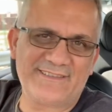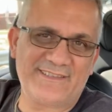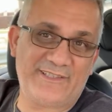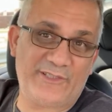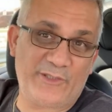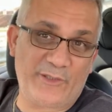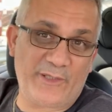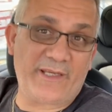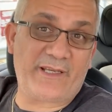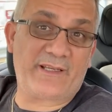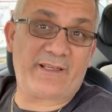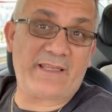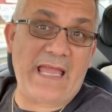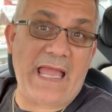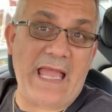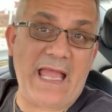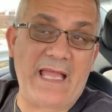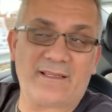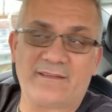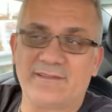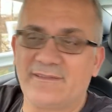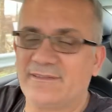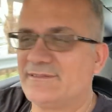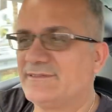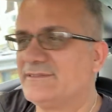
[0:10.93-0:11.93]
you hear
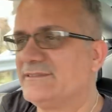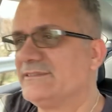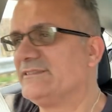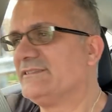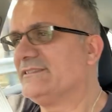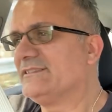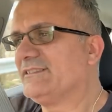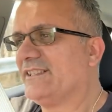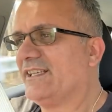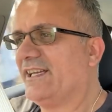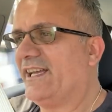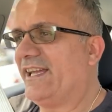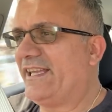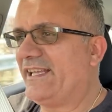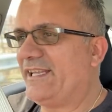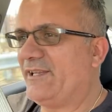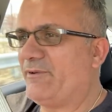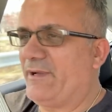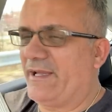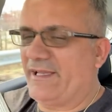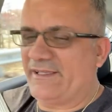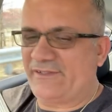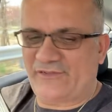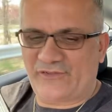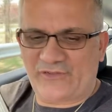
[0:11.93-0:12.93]
that?
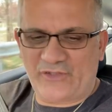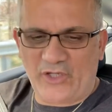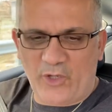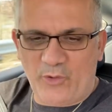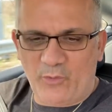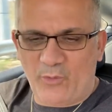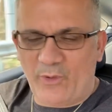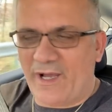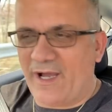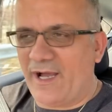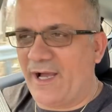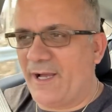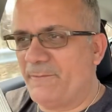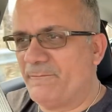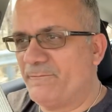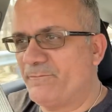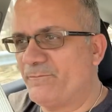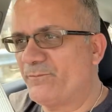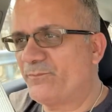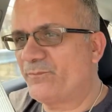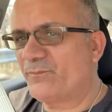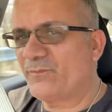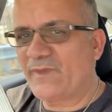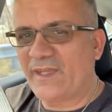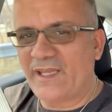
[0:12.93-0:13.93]
Anyway, so
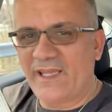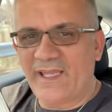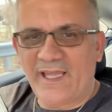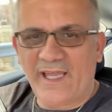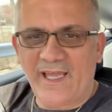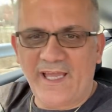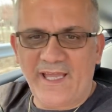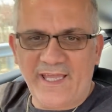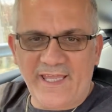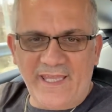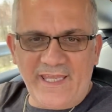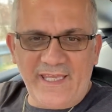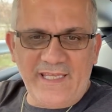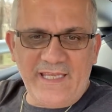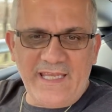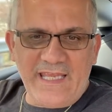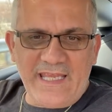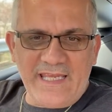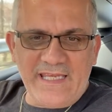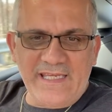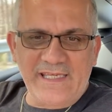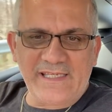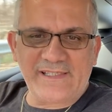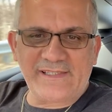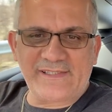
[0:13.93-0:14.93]
it
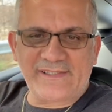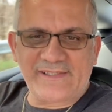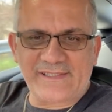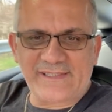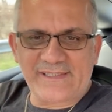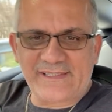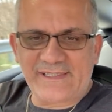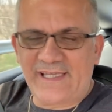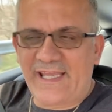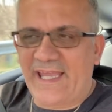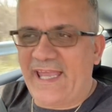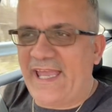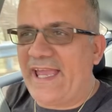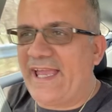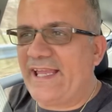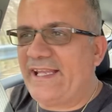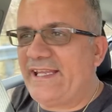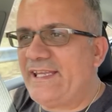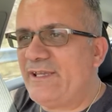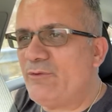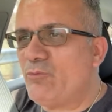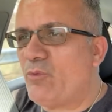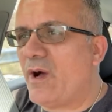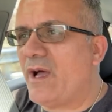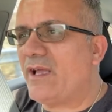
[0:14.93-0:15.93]
is
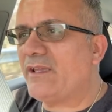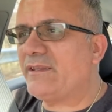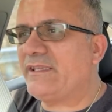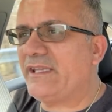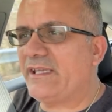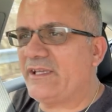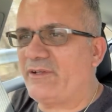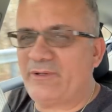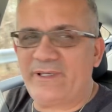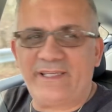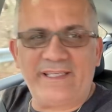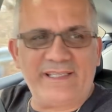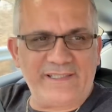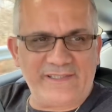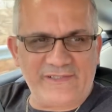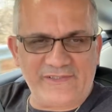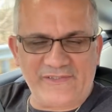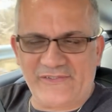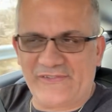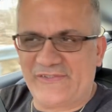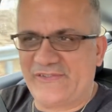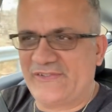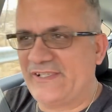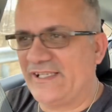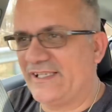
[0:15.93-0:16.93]
81
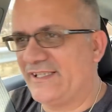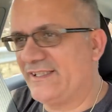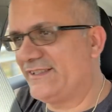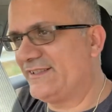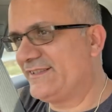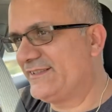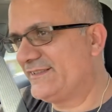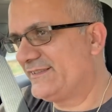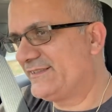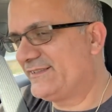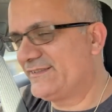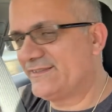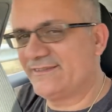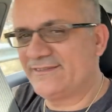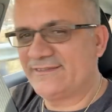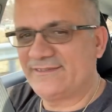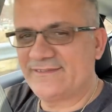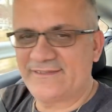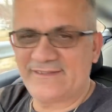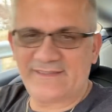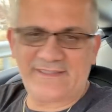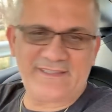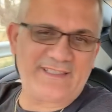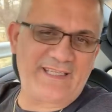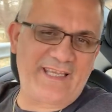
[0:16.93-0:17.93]
degrees.
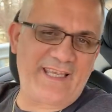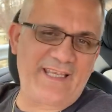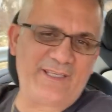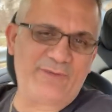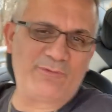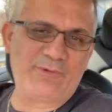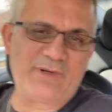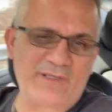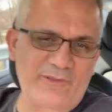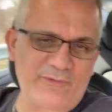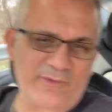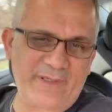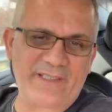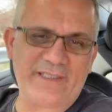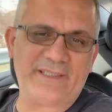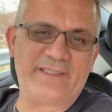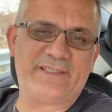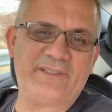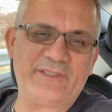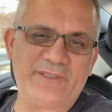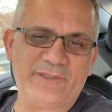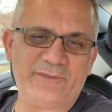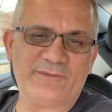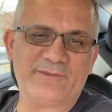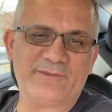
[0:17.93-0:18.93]
Is it 81 or 82?